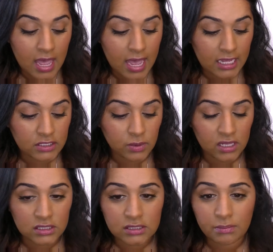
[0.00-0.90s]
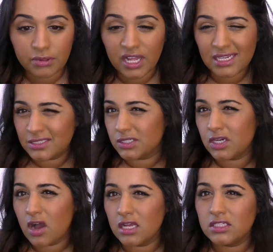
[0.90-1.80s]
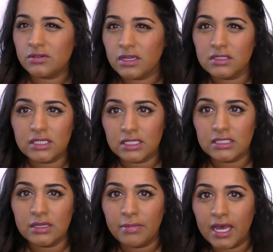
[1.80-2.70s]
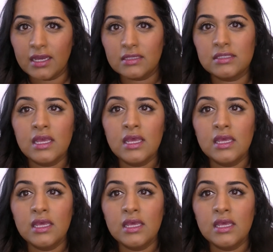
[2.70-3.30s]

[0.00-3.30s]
as well as the blush, cost around 60 bucks.